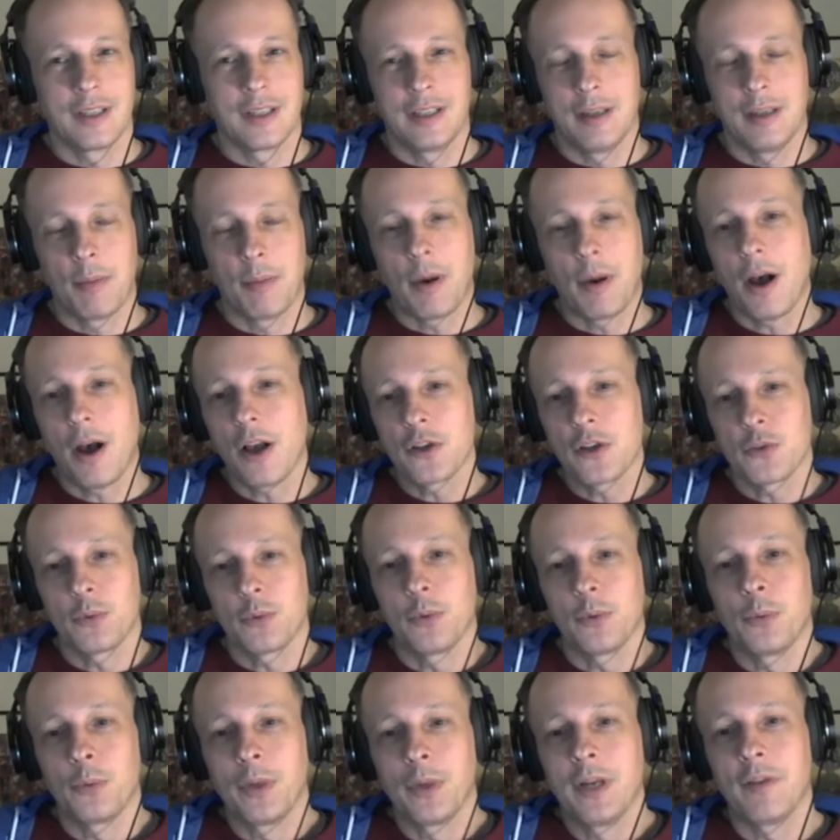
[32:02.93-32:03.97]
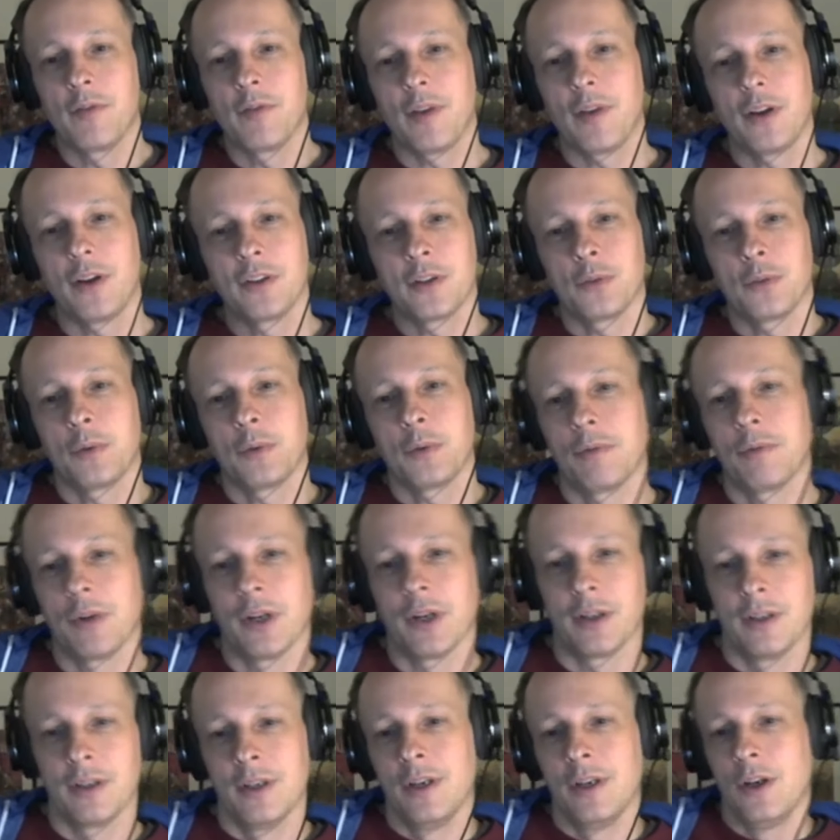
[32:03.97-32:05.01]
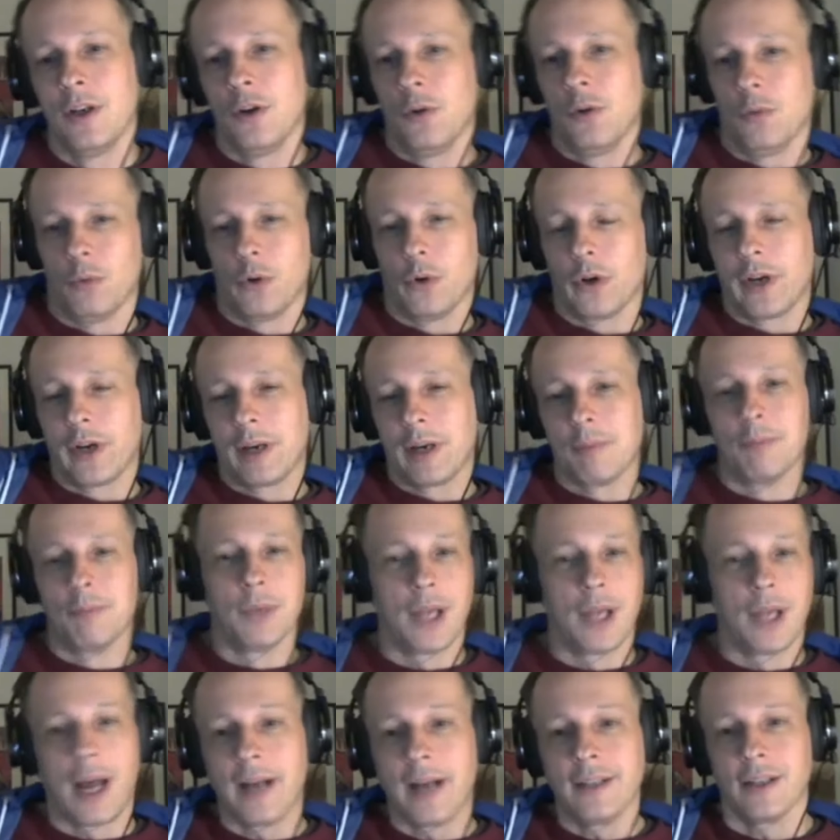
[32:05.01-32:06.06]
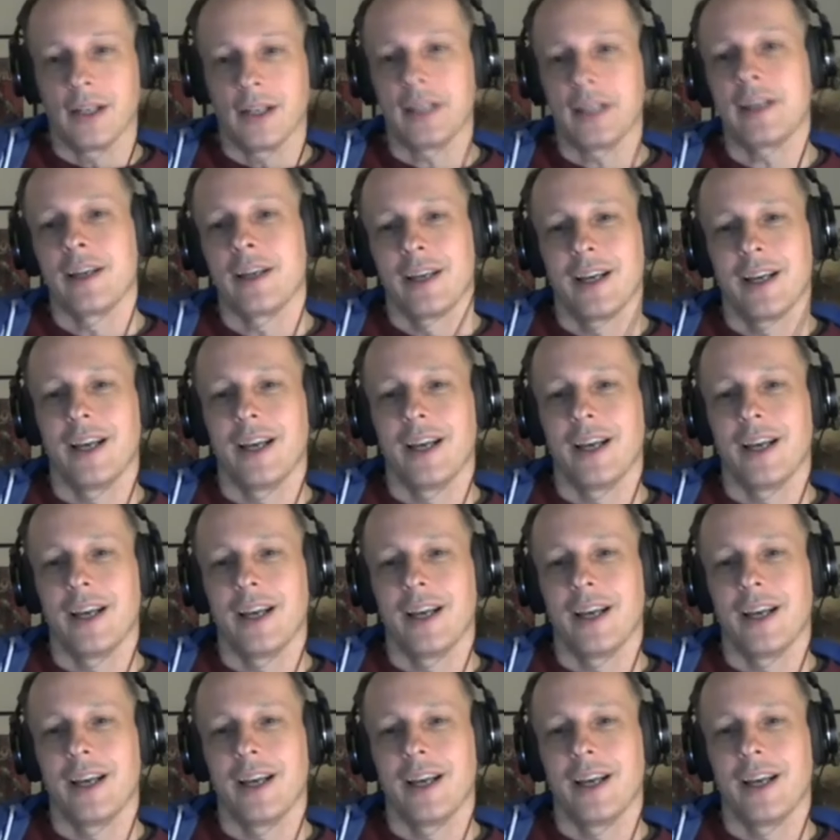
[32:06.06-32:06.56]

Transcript: In the past, we really felt that we were working blindly.